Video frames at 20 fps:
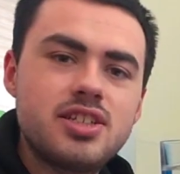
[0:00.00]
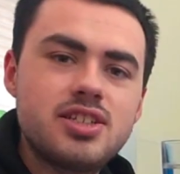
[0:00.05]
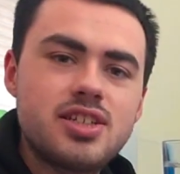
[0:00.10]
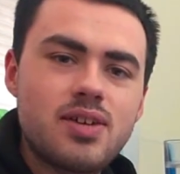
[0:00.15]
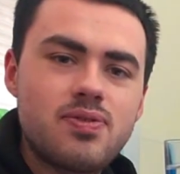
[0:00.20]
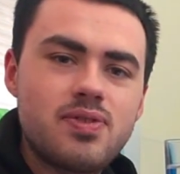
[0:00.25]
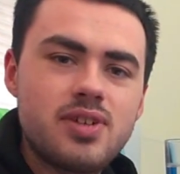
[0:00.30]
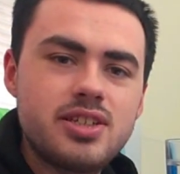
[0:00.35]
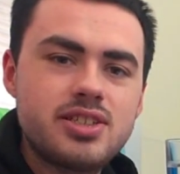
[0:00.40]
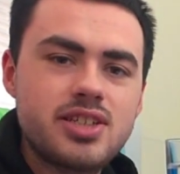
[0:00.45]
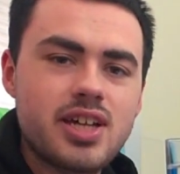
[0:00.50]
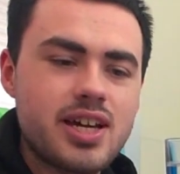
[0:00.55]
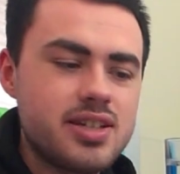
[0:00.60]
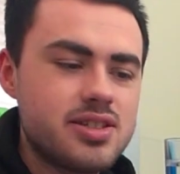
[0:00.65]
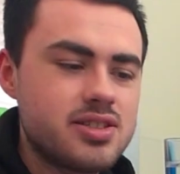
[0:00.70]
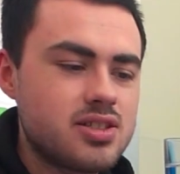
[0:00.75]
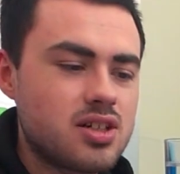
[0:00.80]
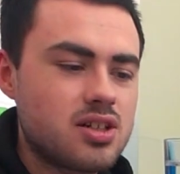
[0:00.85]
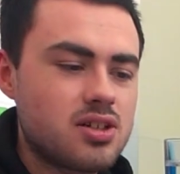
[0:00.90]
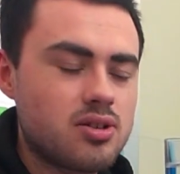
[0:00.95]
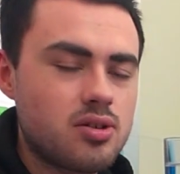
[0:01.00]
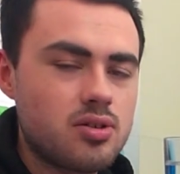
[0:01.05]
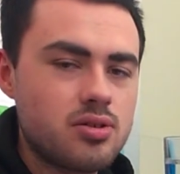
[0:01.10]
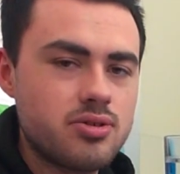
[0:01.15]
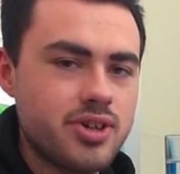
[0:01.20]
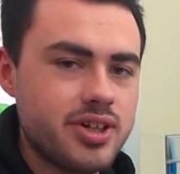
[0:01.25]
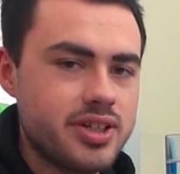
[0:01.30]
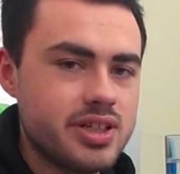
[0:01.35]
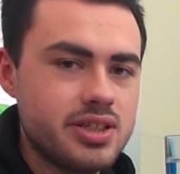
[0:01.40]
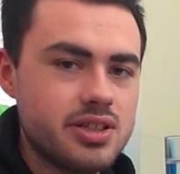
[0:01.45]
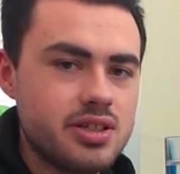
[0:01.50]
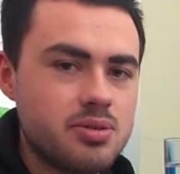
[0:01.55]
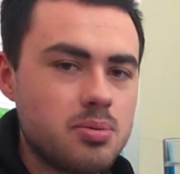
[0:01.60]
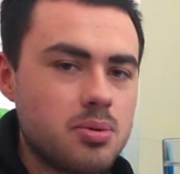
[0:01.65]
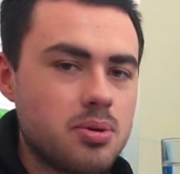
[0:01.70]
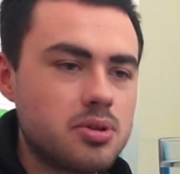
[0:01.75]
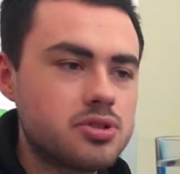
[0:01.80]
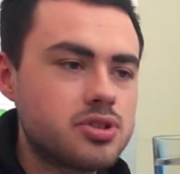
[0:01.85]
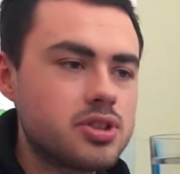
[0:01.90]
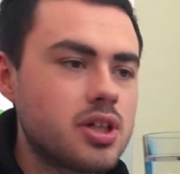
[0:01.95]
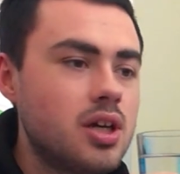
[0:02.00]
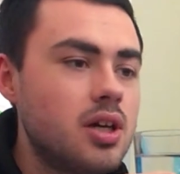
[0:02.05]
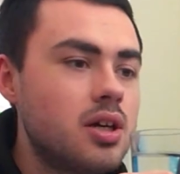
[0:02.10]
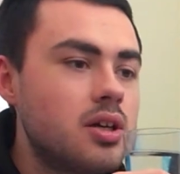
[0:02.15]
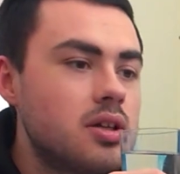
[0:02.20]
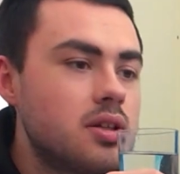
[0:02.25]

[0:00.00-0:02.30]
can definitely taste the chlorine in the water,